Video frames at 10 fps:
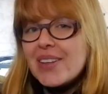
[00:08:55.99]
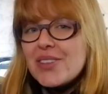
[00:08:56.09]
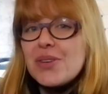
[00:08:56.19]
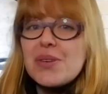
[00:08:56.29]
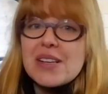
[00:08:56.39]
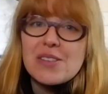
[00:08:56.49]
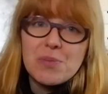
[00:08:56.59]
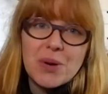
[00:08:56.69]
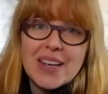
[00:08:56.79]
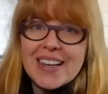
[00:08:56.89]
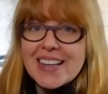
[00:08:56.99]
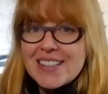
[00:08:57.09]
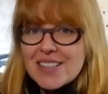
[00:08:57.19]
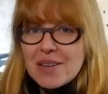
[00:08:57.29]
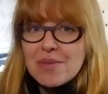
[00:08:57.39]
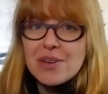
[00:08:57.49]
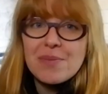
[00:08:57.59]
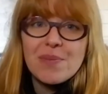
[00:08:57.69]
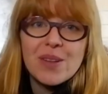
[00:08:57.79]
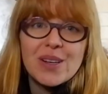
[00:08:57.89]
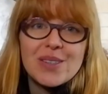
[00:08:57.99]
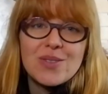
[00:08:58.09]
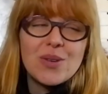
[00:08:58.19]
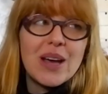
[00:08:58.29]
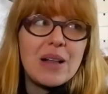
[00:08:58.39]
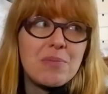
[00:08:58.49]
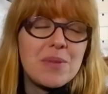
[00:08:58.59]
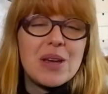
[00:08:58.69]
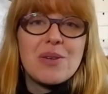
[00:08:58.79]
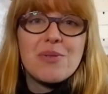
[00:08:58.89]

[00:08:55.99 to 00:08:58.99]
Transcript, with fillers: during spring and summer to help me